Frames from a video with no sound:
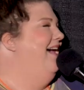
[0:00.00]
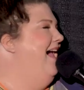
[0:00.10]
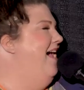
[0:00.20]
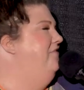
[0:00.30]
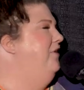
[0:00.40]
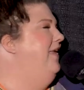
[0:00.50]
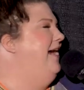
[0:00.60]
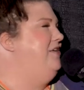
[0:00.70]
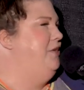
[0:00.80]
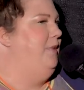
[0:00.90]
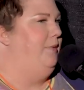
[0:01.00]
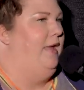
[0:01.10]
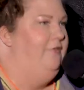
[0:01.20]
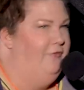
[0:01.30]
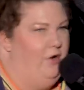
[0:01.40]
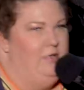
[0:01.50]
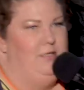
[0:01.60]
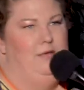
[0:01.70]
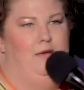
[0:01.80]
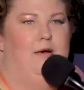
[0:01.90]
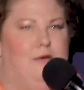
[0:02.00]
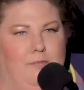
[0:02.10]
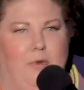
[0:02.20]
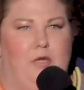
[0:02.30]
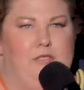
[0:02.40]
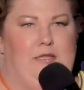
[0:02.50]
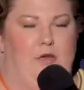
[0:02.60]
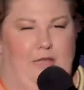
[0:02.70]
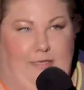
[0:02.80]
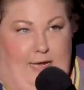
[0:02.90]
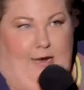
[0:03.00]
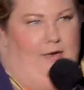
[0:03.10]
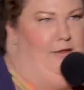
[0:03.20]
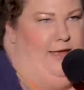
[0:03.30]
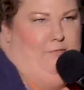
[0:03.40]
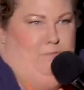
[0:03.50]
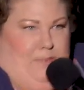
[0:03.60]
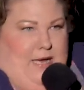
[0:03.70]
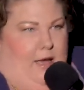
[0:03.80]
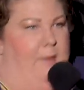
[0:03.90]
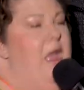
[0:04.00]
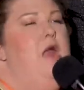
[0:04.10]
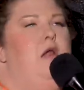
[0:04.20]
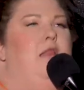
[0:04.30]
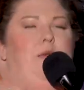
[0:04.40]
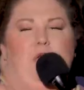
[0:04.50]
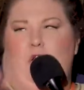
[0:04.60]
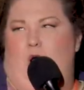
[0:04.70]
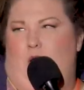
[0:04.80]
I feel like I should be able to like front on balls and they're like dink, like bink up. Not like when you knock